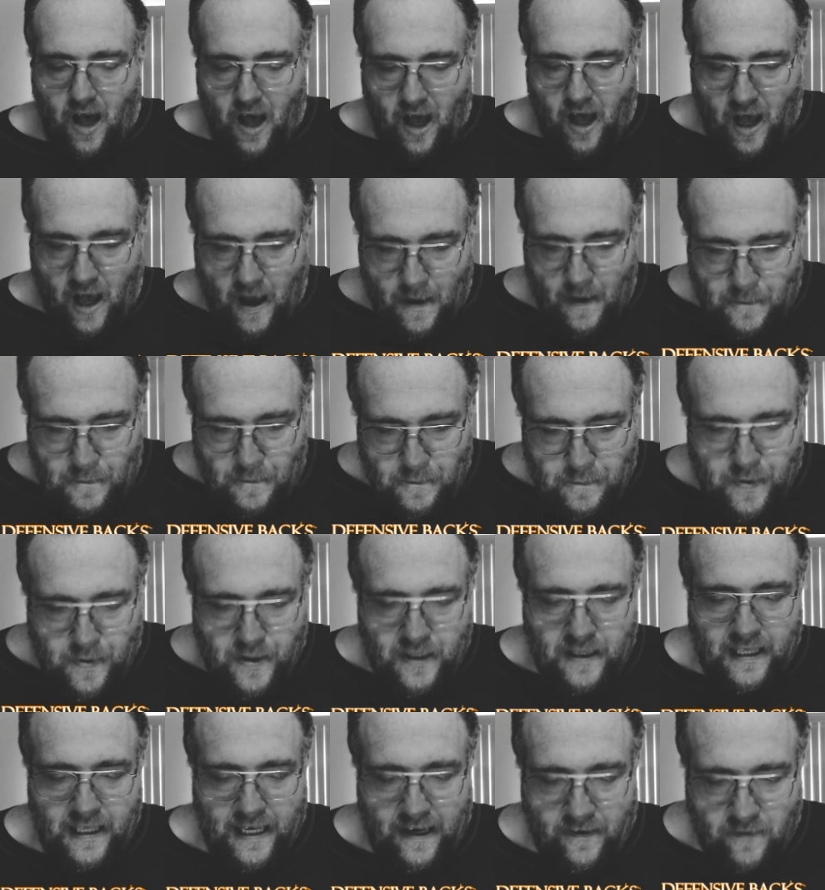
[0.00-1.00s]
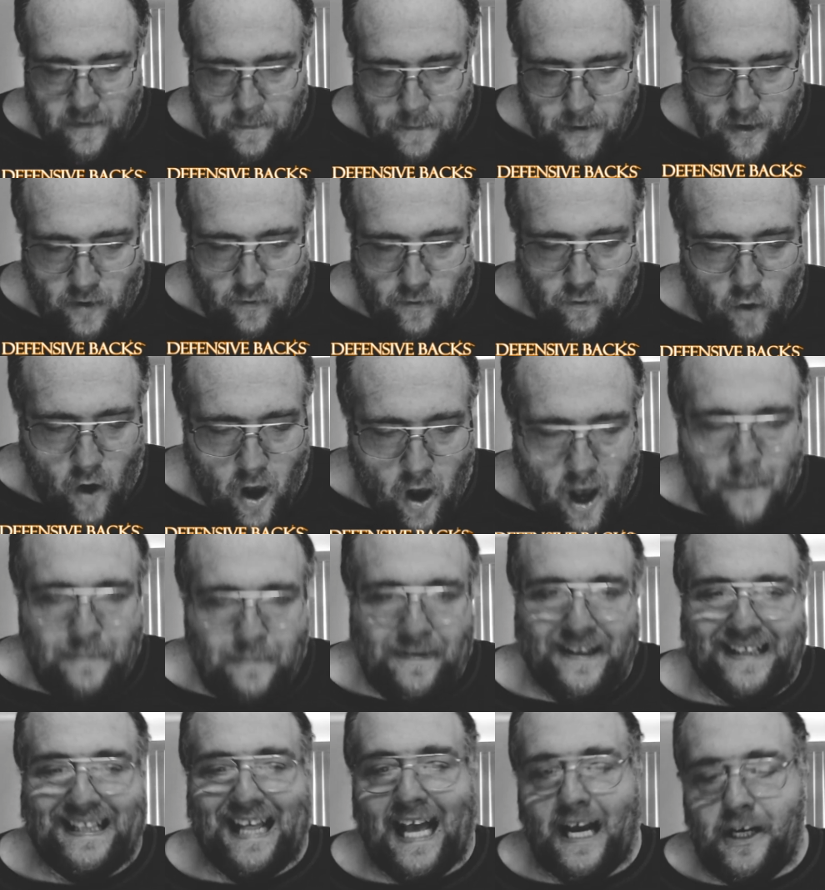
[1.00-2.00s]
unbelievable raw
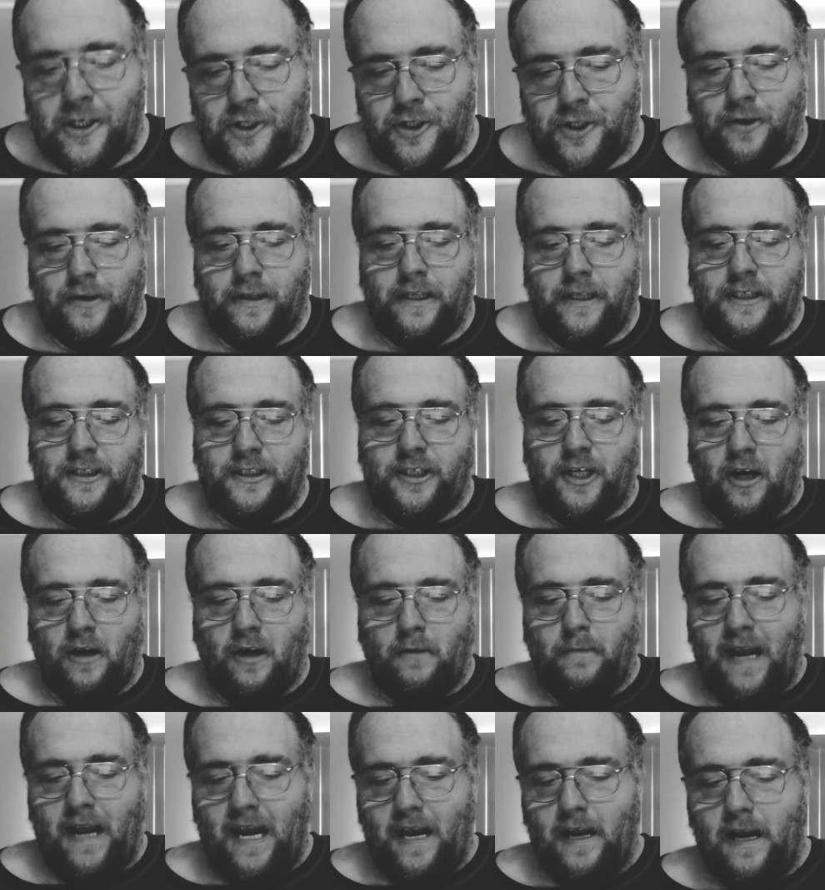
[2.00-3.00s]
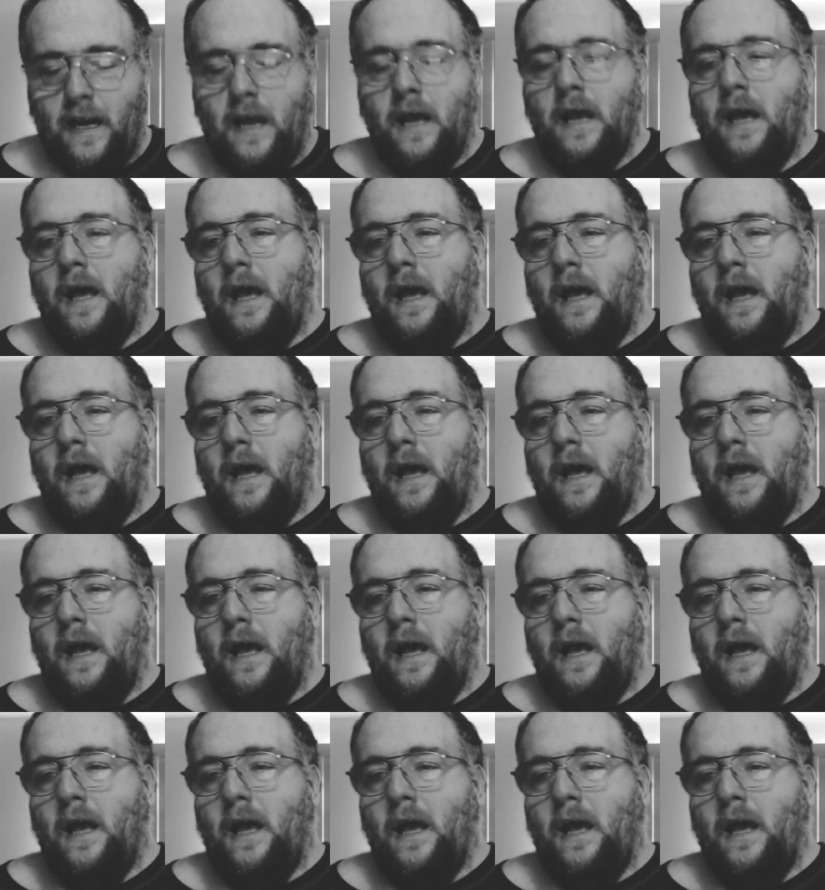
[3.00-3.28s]
potential in this young man.